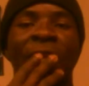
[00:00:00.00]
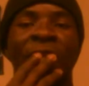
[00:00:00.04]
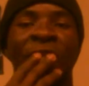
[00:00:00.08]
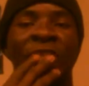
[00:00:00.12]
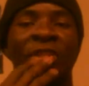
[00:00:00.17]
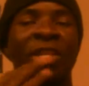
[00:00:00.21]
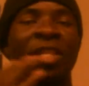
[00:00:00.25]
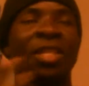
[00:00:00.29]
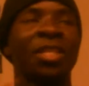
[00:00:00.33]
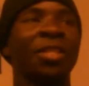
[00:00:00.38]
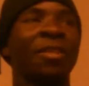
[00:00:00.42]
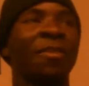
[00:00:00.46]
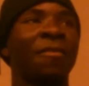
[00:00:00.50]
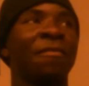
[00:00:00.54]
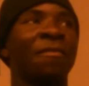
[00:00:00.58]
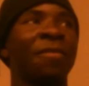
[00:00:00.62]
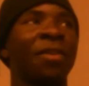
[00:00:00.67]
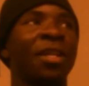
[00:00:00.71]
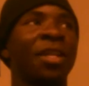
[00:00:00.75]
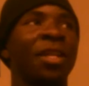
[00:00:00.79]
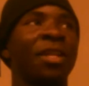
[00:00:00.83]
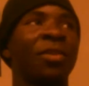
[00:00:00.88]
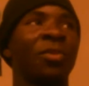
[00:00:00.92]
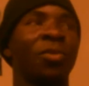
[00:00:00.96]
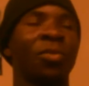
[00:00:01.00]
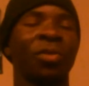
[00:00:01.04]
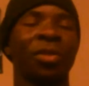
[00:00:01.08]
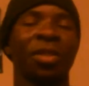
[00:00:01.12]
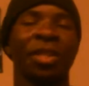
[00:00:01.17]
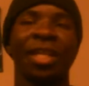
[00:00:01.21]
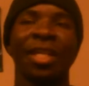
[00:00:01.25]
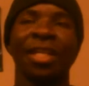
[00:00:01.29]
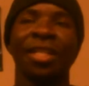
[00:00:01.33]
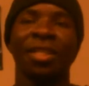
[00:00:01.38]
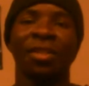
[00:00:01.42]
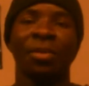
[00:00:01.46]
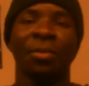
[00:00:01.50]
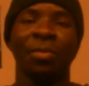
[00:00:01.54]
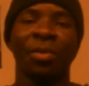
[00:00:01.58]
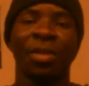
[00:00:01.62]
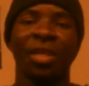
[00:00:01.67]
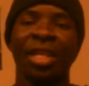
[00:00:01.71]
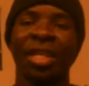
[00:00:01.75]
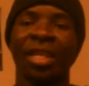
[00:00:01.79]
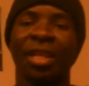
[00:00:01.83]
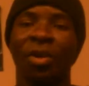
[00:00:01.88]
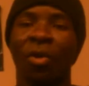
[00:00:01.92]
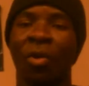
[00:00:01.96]
just to fit in or get some
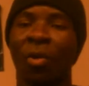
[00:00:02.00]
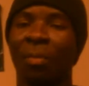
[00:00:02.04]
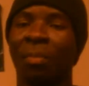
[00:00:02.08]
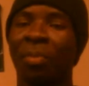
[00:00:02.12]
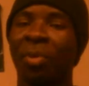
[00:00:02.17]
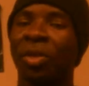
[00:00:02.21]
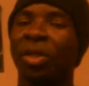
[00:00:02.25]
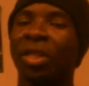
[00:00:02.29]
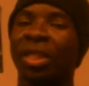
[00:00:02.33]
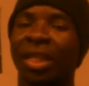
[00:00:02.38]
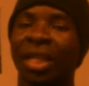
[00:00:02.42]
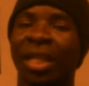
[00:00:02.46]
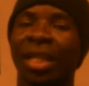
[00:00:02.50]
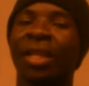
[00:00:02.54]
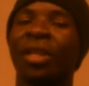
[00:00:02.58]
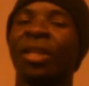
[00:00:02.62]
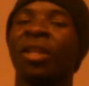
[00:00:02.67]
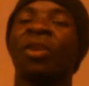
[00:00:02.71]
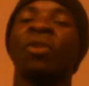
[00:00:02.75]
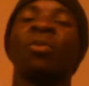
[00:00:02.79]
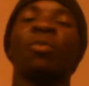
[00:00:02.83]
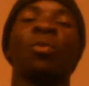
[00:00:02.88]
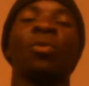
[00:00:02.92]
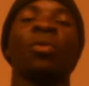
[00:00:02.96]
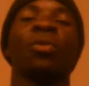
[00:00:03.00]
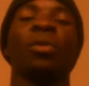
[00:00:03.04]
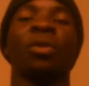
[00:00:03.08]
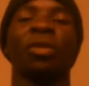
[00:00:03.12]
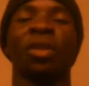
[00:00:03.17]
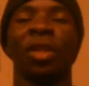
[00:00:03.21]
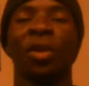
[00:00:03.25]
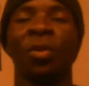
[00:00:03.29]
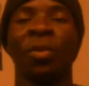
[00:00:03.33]
dick or pussy in their world.